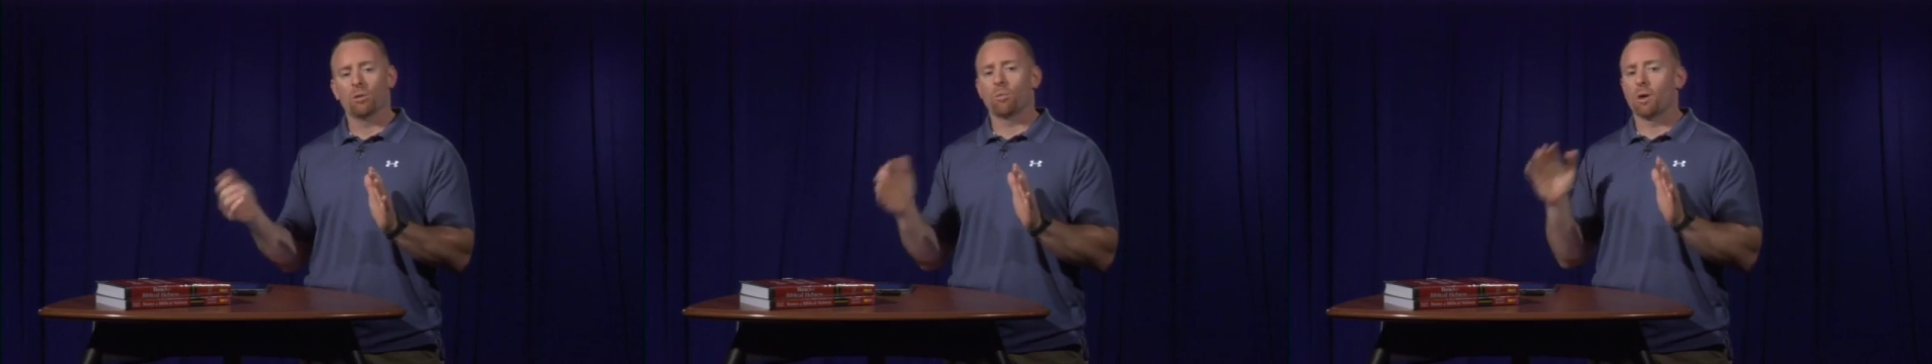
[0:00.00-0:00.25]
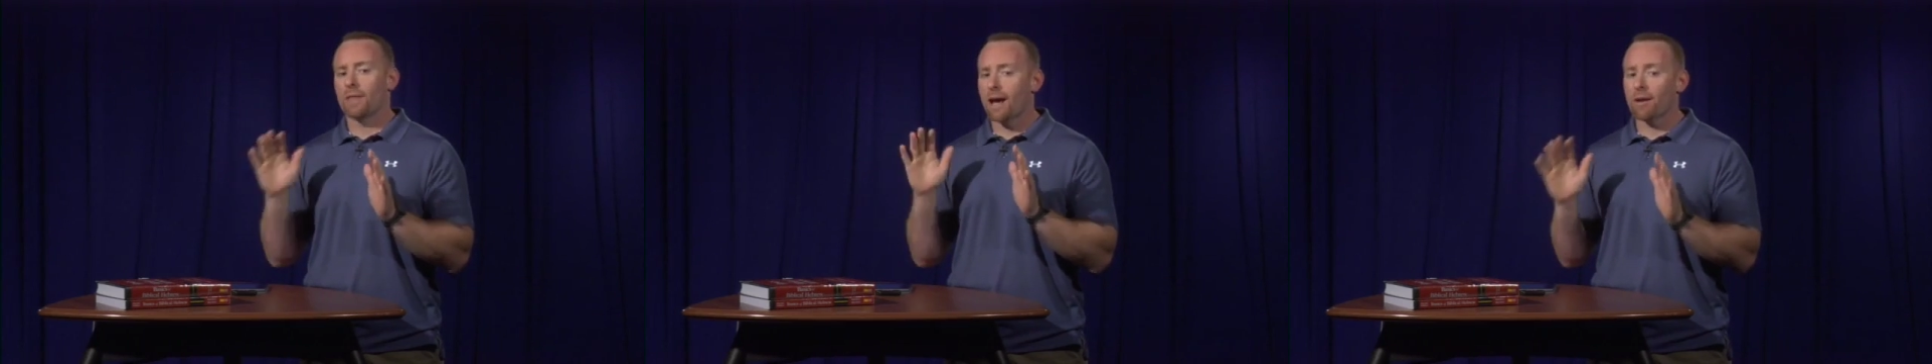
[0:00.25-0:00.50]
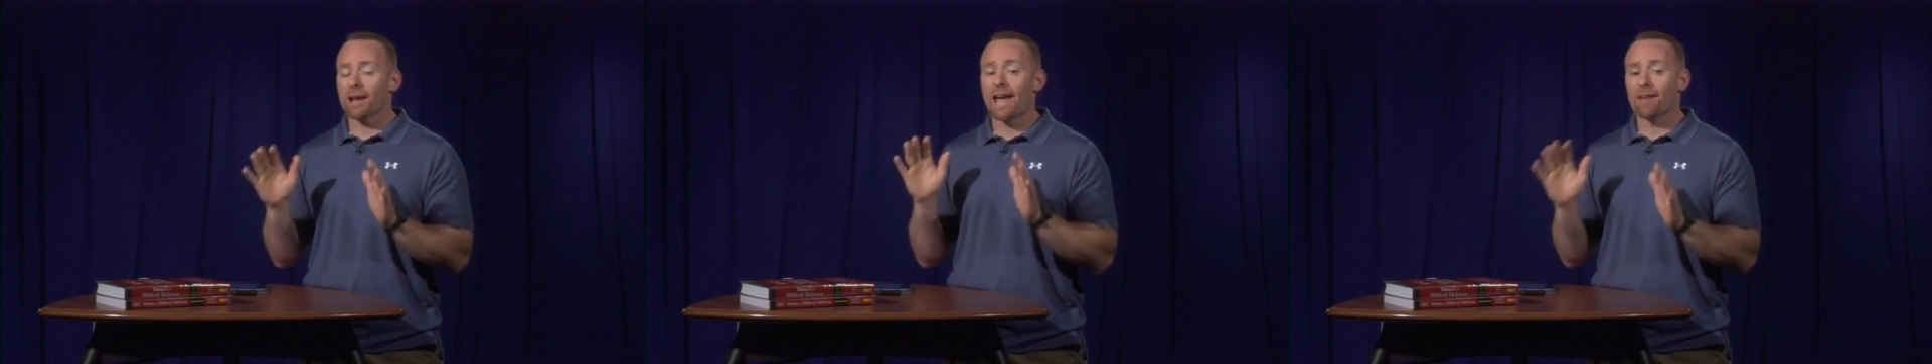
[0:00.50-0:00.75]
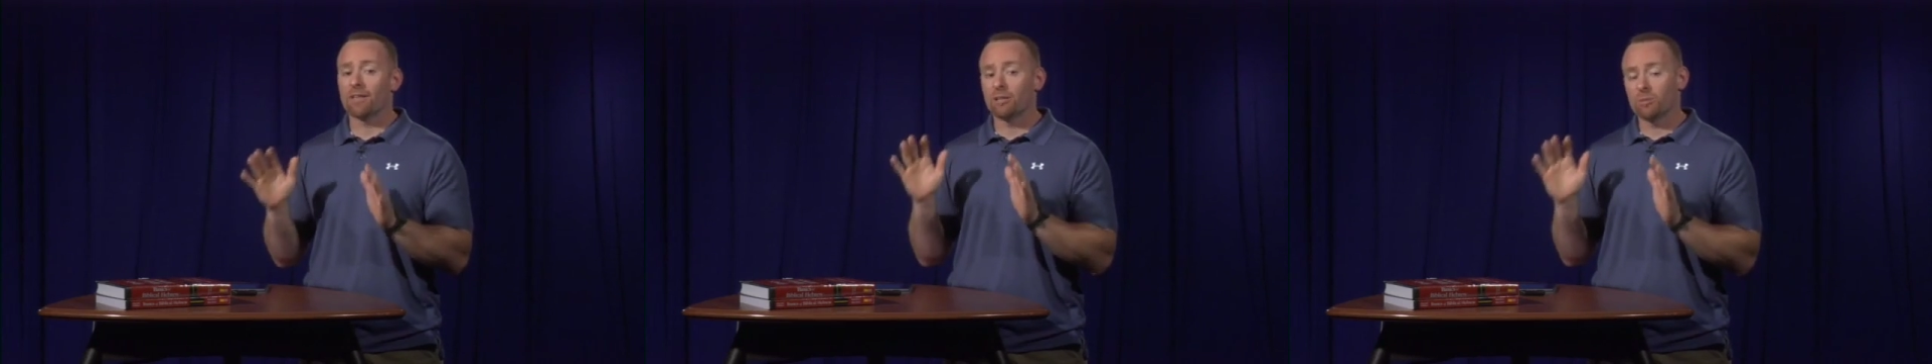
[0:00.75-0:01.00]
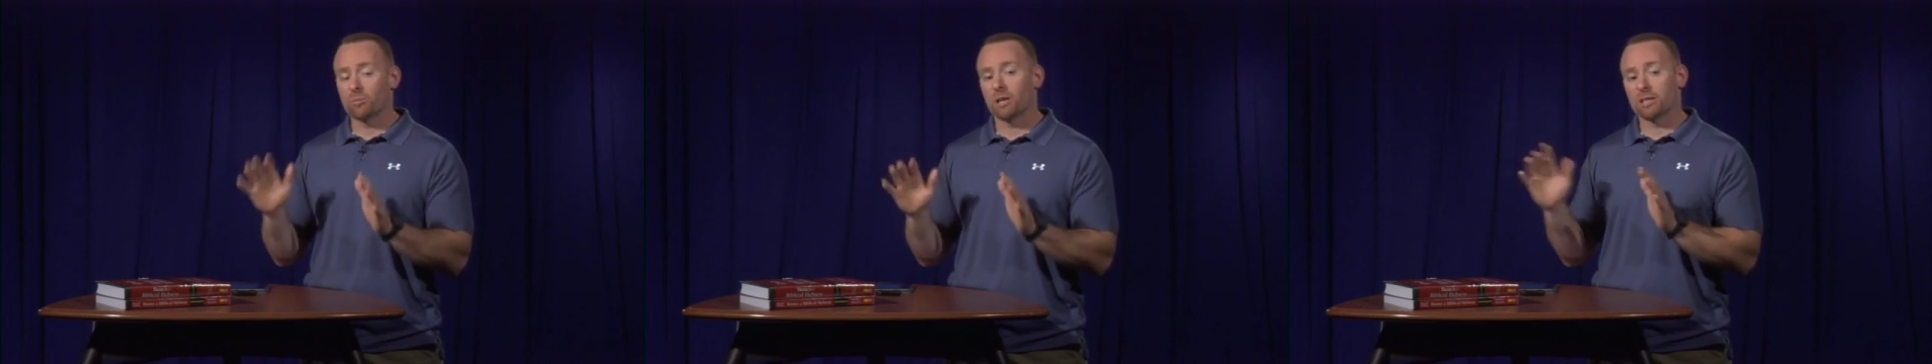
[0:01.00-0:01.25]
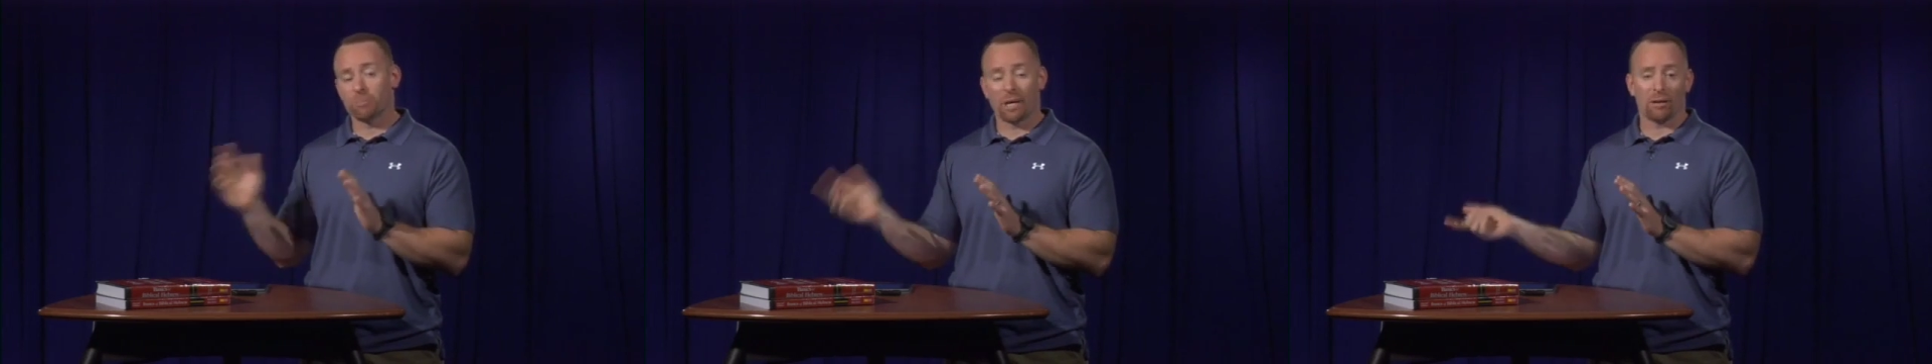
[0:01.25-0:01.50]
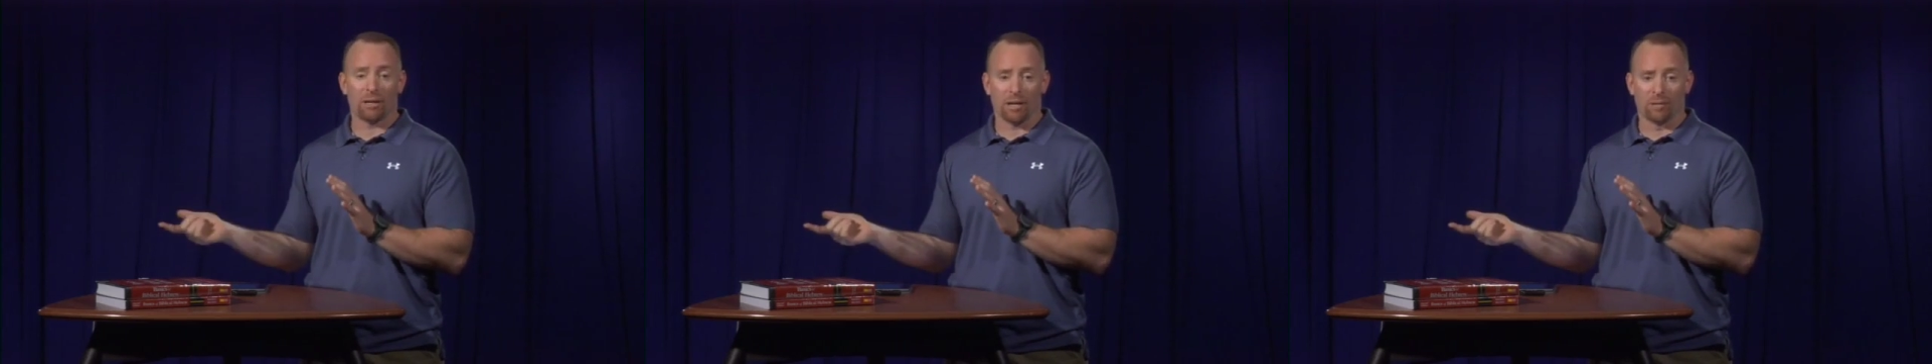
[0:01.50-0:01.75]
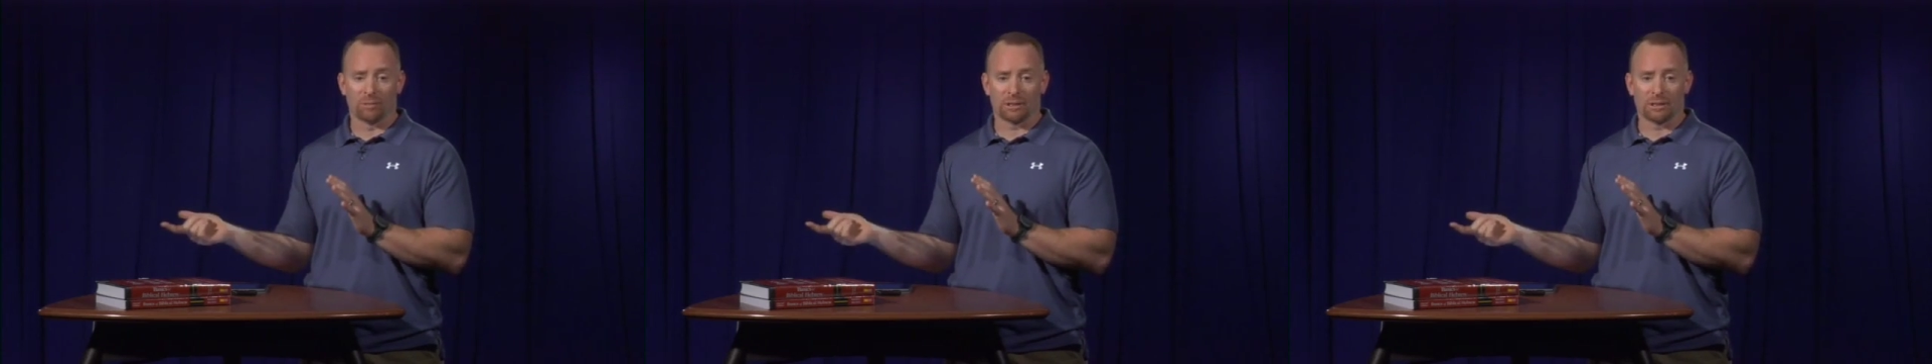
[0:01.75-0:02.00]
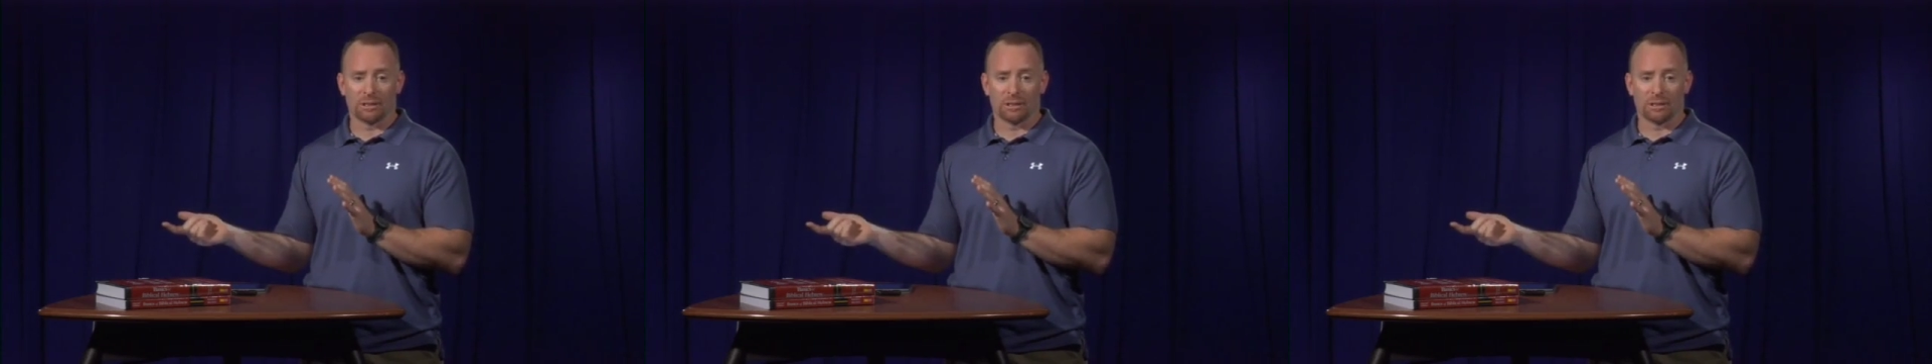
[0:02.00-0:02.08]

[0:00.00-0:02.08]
without having to memorize paradigms.